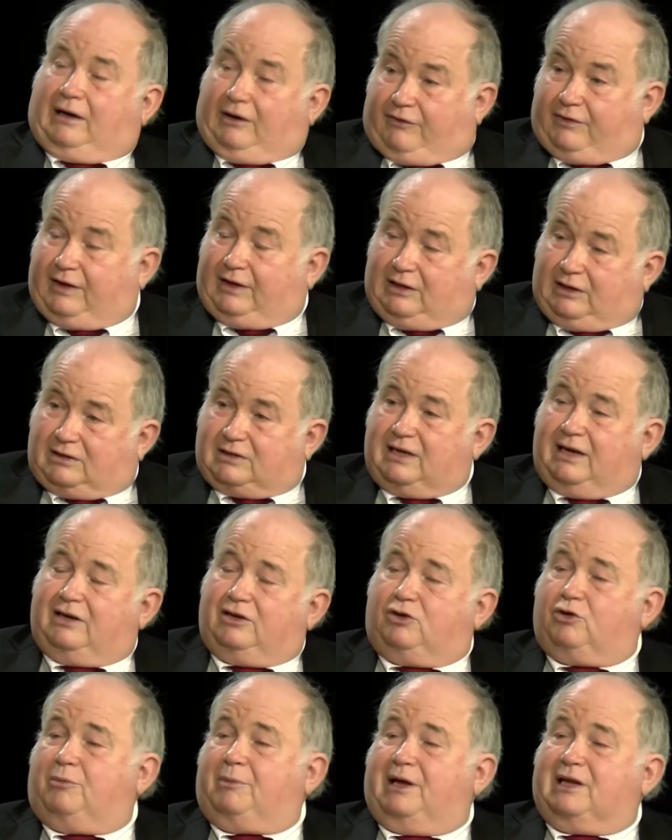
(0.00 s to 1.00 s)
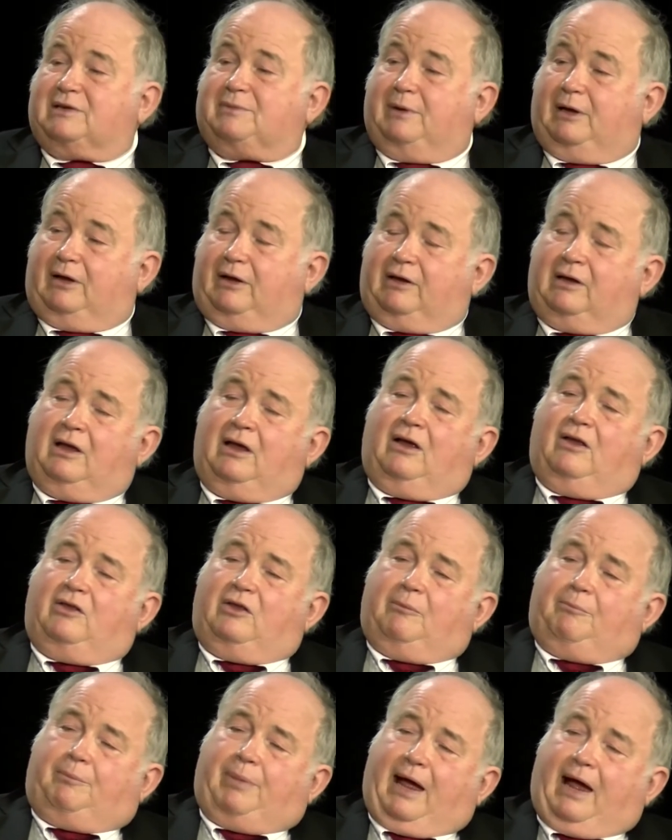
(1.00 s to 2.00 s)
If they decided to do a mass mailing,
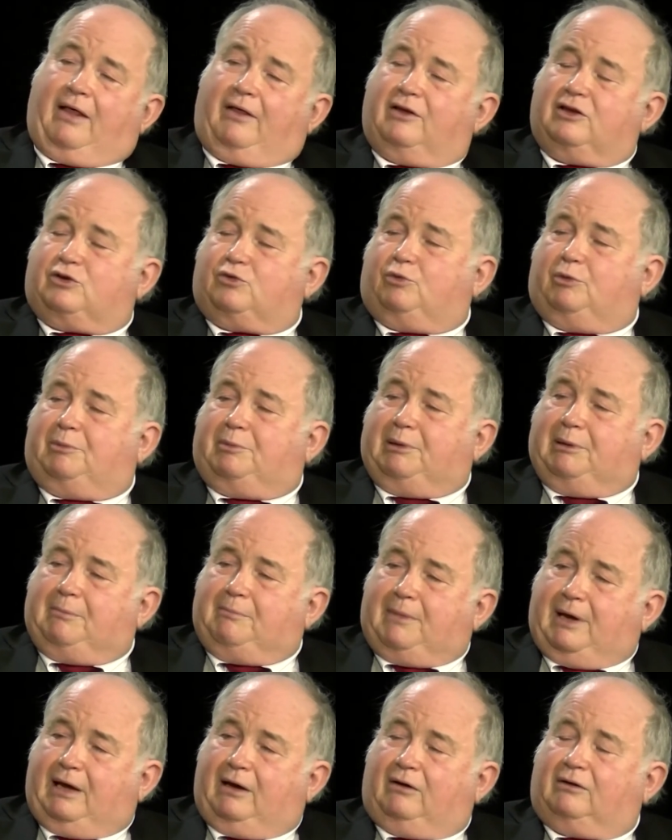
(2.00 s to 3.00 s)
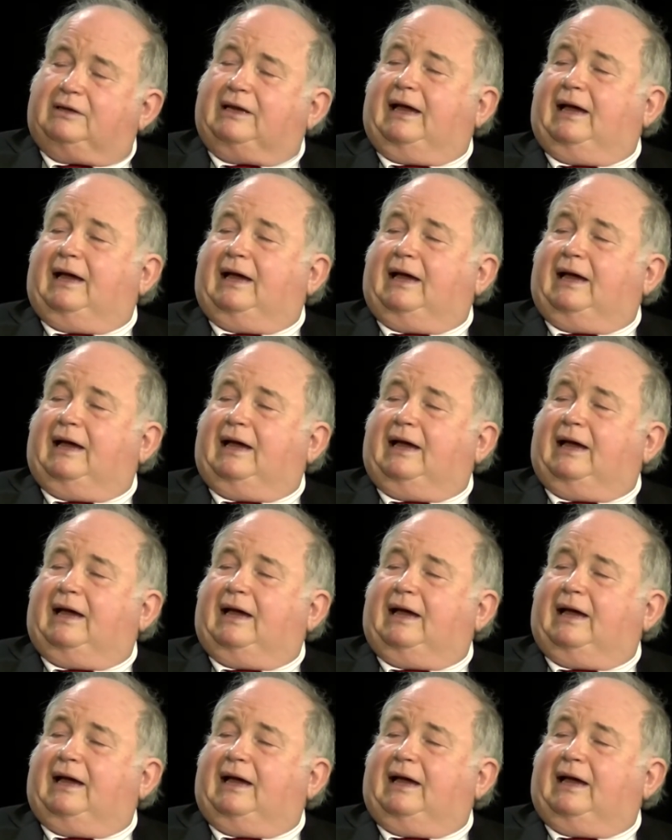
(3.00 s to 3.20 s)
the ballots would be mailed